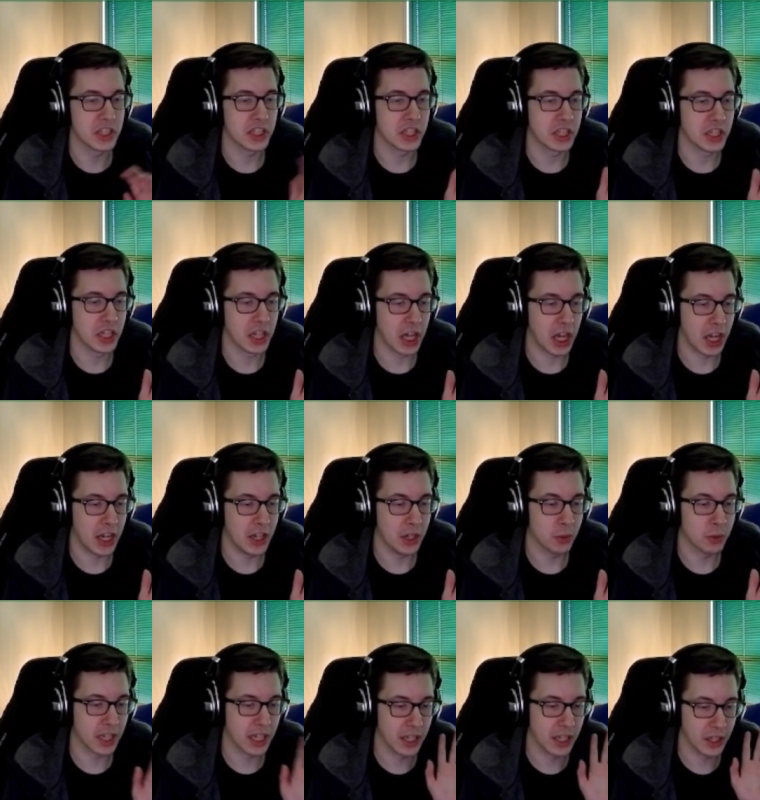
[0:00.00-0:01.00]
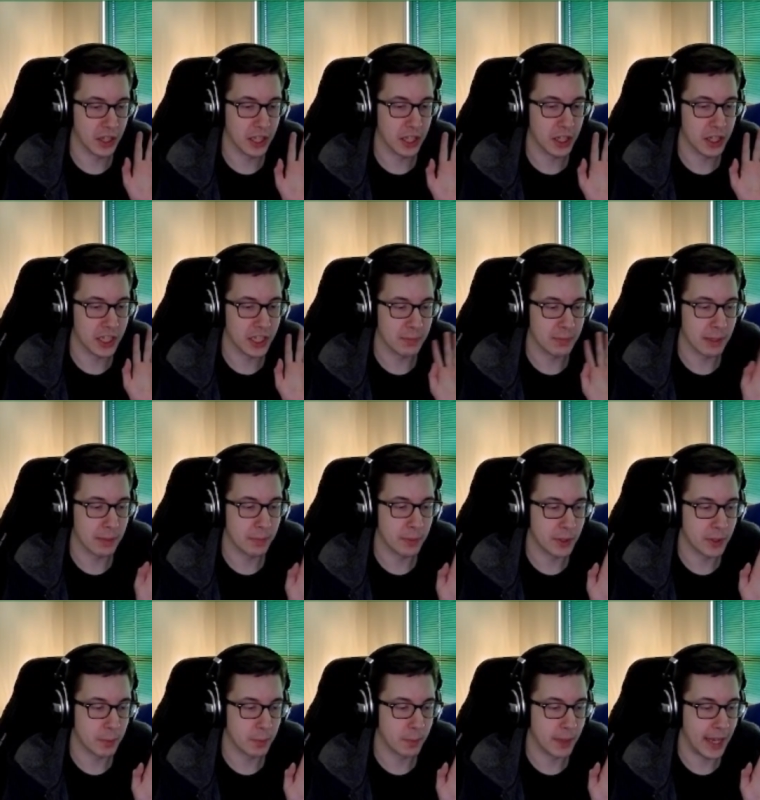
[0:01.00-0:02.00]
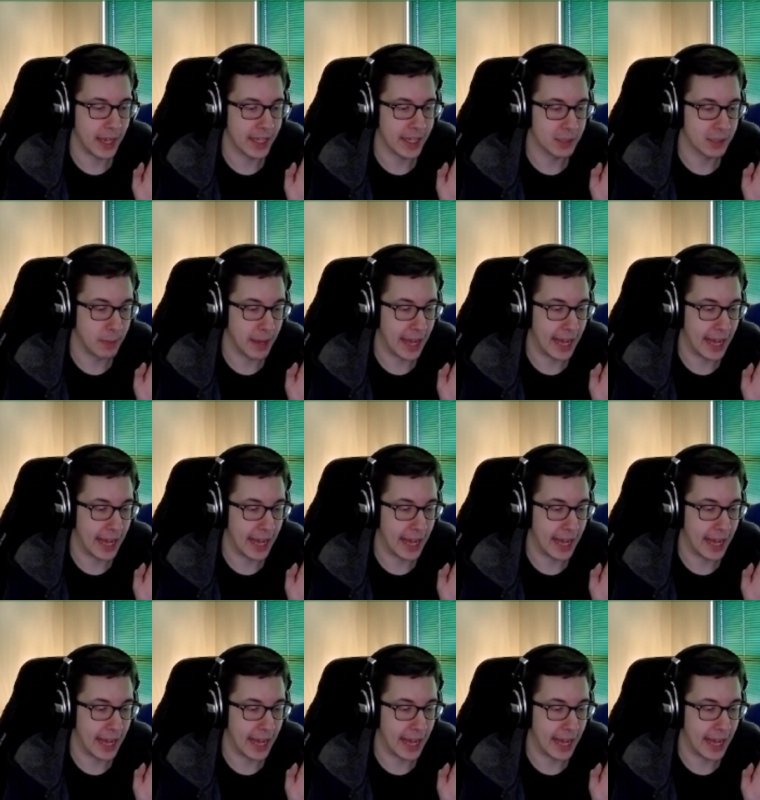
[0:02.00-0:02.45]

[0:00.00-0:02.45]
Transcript: Listen, I know killing all these people is